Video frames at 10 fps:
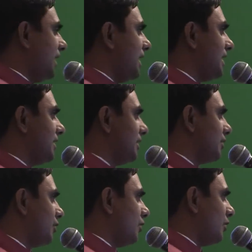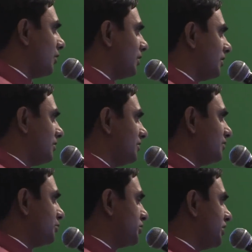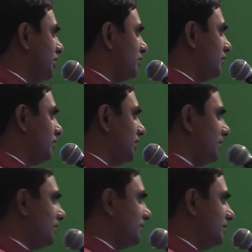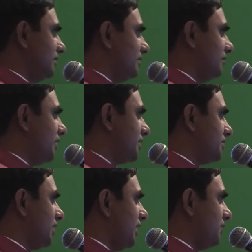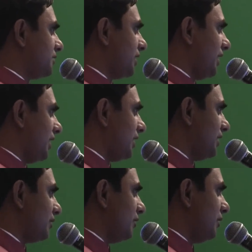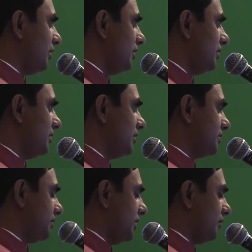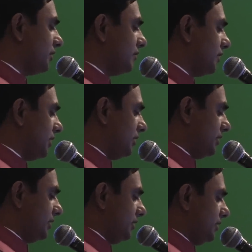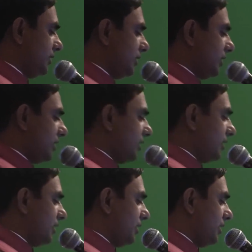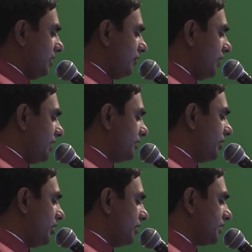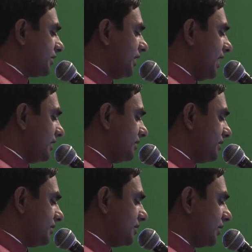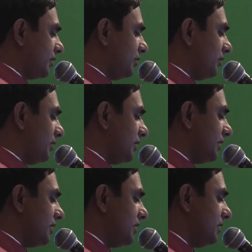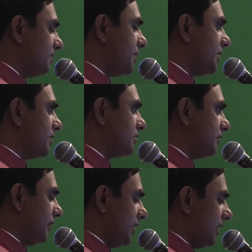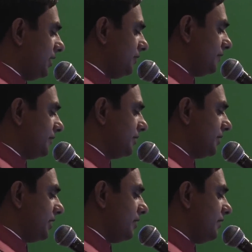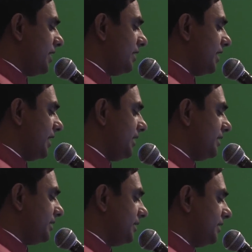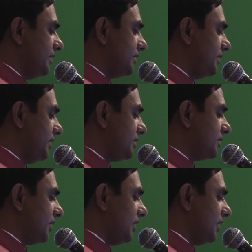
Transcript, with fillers: Clarion Call to Save the World. What is life's clarion call? Save the world. When dawn scatters the golden pulse of life, when night sings the